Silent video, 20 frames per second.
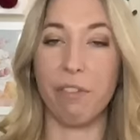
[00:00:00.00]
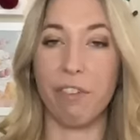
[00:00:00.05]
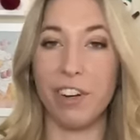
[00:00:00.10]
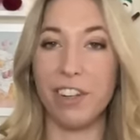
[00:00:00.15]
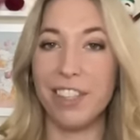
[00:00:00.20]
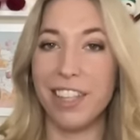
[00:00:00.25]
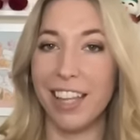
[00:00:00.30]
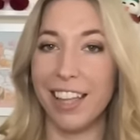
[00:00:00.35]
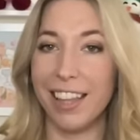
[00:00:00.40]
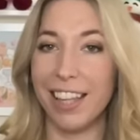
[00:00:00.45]

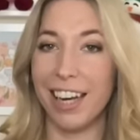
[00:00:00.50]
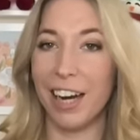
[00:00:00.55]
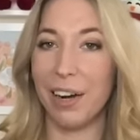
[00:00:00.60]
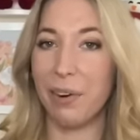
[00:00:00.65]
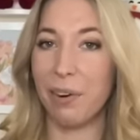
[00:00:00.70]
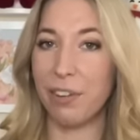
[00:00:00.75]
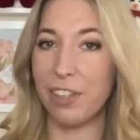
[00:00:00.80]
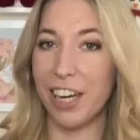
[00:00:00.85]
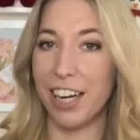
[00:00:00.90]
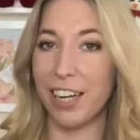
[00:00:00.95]
First thing that I
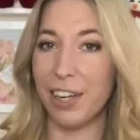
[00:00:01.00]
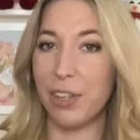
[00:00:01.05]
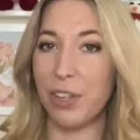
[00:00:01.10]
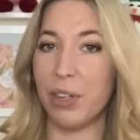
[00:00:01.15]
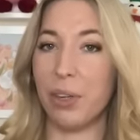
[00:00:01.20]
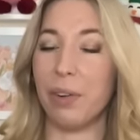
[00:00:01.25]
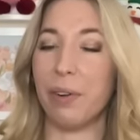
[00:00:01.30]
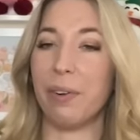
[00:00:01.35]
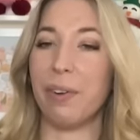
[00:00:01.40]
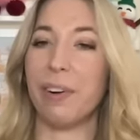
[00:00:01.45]
crocheted in
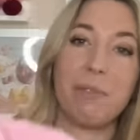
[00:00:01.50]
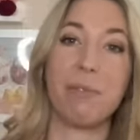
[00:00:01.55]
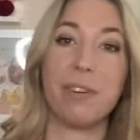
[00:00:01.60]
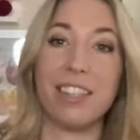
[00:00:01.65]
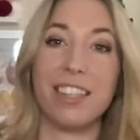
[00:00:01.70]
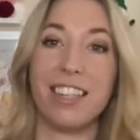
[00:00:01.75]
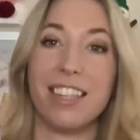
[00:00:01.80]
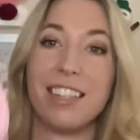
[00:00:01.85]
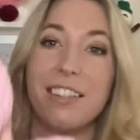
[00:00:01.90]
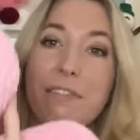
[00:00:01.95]
June was
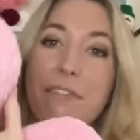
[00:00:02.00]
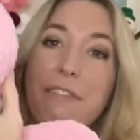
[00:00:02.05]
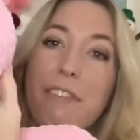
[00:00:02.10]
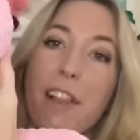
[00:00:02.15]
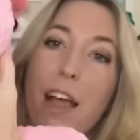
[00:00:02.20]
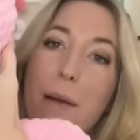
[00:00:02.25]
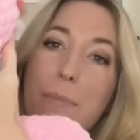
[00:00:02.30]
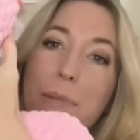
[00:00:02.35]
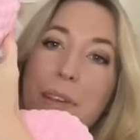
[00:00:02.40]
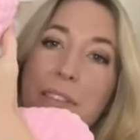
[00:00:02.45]
this
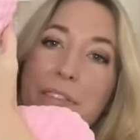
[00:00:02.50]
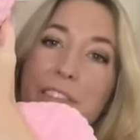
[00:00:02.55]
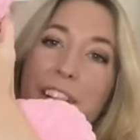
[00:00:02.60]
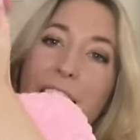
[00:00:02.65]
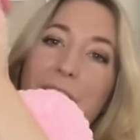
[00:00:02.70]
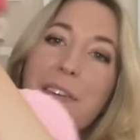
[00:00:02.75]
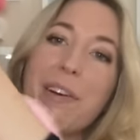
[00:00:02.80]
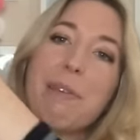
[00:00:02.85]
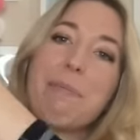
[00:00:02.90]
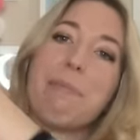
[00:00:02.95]
floppy
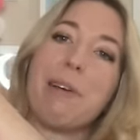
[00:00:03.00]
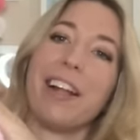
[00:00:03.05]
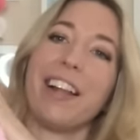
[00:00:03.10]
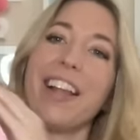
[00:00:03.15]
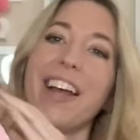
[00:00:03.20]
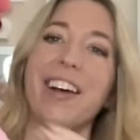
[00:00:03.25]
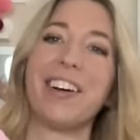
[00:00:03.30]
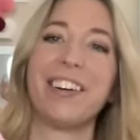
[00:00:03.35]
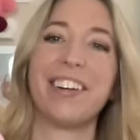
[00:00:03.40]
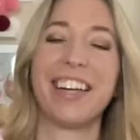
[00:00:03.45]
flower
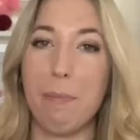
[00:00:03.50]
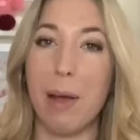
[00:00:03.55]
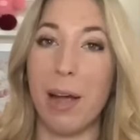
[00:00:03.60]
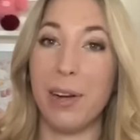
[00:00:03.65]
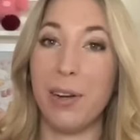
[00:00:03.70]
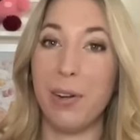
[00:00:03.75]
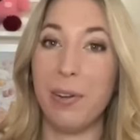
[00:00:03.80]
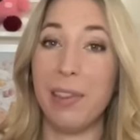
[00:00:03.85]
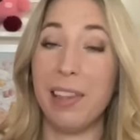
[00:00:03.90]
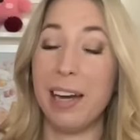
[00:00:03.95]
pillow. I
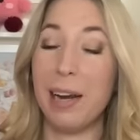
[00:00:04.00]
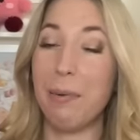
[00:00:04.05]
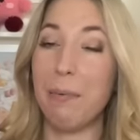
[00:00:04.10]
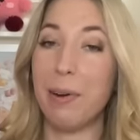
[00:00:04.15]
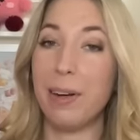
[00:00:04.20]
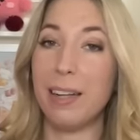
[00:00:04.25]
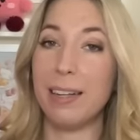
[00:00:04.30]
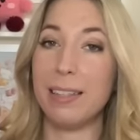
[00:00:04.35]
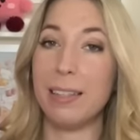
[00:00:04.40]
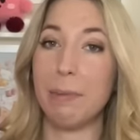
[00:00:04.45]
knew that I
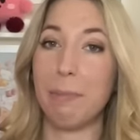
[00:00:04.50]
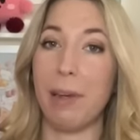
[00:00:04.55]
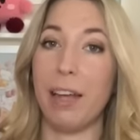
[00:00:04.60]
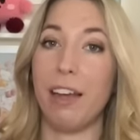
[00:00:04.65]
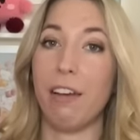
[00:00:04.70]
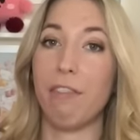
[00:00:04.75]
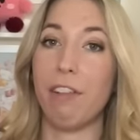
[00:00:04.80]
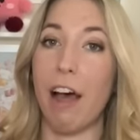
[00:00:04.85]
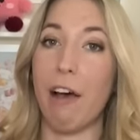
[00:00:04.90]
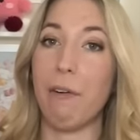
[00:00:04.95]
wanted to
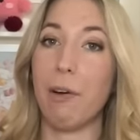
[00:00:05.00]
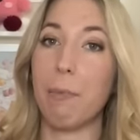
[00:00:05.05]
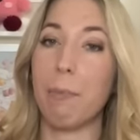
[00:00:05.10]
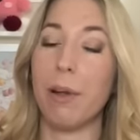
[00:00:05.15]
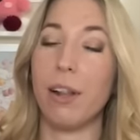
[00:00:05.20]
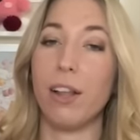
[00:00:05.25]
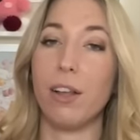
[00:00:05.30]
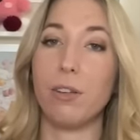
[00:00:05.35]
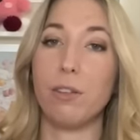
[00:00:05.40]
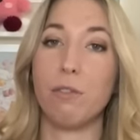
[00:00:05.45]
make flower
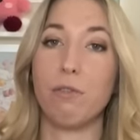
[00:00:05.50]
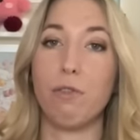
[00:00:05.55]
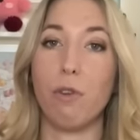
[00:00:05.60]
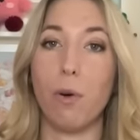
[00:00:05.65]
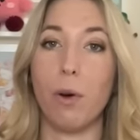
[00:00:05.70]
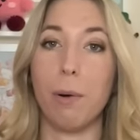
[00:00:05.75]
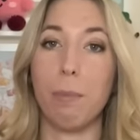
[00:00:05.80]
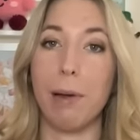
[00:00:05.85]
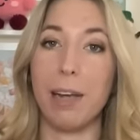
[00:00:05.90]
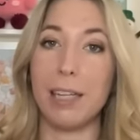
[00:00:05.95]
pillows
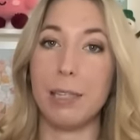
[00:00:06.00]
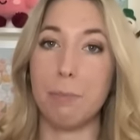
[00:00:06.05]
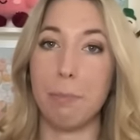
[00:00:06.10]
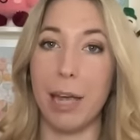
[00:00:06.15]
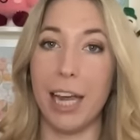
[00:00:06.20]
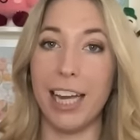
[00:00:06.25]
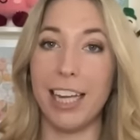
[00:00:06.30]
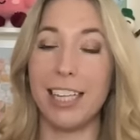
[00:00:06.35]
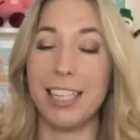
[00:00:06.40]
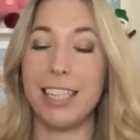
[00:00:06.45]
for my
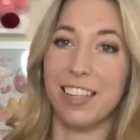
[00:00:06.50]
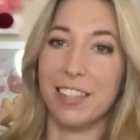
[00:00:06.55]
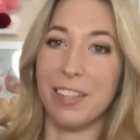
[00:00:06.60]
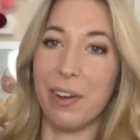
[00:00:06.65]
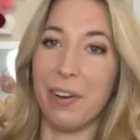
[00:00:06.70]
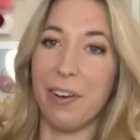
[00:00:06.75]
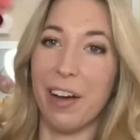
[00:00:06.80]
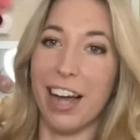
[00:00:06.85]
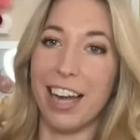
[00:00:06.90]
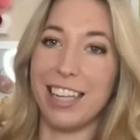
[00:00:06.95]
space,
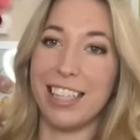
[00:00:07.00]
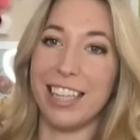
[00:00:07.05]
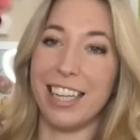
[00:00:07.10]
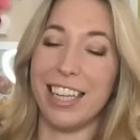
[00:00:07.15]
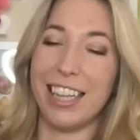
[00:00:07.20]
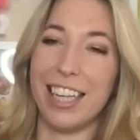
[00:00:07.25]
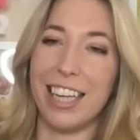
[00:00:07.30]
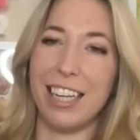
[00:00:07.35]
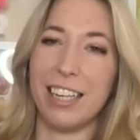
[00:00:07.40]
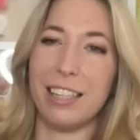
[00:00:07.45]
so I did
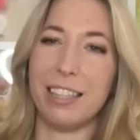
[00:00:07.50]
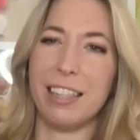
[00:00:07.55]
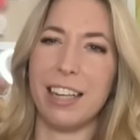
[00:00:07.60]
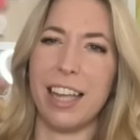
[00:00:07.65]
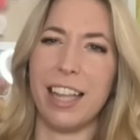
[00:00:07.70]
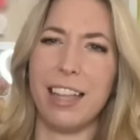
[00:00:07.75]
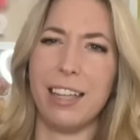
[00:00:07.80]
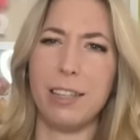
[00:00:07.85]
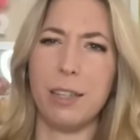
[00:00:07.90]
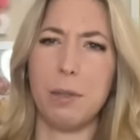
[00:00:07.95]
these
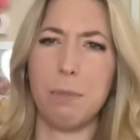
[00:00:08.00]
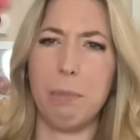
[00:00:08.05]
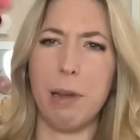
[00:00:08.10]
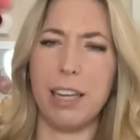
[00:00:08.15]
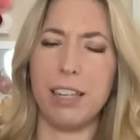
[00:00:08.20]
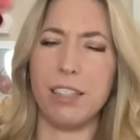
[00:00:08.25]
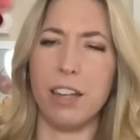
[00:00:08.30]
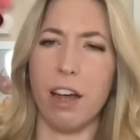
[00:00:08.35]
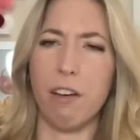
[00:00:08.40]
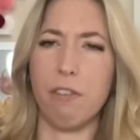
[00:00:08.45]
and this is
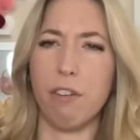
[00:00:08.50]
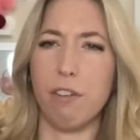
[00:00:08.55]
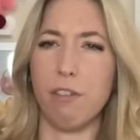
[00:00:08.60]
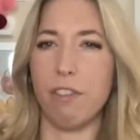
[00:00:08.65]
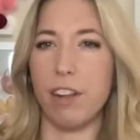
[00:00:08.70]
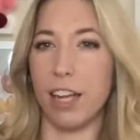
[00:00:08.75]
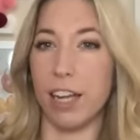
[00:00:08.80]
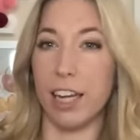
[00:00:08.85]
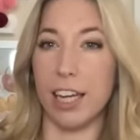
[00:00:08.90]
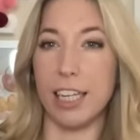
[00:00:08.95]
based off of
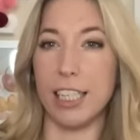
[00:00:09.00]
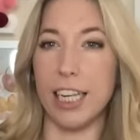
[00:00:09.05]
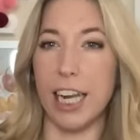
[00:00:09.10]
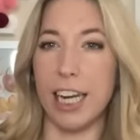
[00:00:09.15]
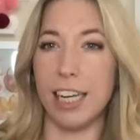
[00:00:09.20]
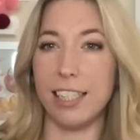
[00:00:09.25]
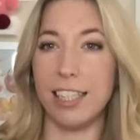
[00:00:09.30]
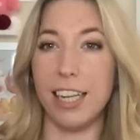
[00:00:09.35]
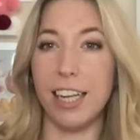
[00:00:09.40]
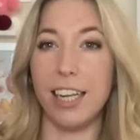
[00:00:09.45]
like a
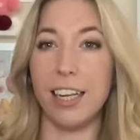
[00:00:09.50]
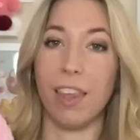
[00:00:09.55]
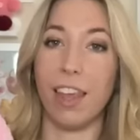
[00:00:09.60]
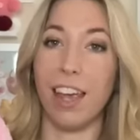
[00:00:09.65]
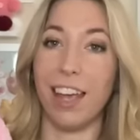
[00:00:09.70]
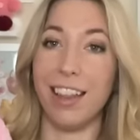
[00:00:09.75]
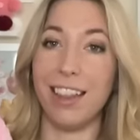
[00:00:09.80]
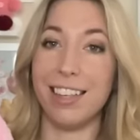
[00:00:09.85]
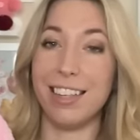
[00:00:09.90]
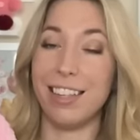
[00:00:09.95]
daisy
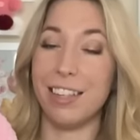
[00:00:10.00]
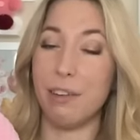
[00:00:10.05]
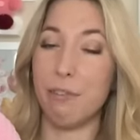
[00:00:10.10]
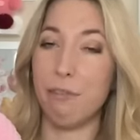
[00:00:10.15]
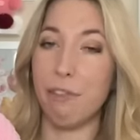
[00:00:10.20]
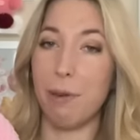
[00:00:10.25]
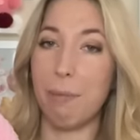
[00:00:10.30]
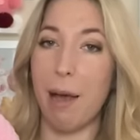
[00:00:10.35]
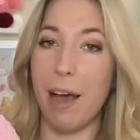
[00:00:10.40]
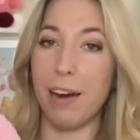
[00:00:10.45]
and this is a
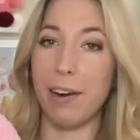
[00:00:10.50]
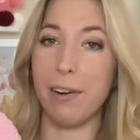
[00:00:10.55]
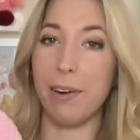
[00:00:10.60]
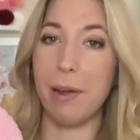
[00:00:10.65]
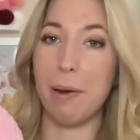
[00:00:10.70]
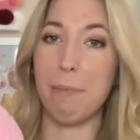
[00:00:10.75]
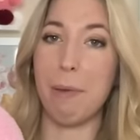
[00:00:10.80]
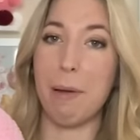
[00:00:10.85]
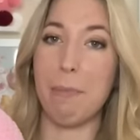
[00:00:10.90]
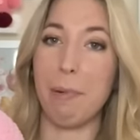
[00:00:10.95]
free pattern
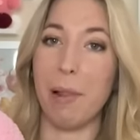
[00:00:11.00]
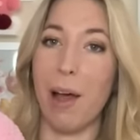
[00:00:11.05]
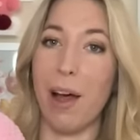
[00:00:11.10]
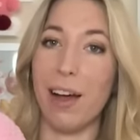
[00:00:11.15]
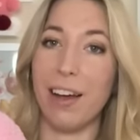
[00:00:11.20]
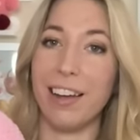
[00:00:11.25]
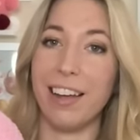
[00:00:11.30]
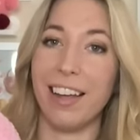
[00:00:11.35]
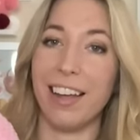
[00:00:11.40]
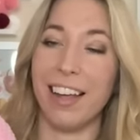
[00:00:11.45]
on my
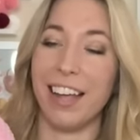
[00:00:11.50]
blog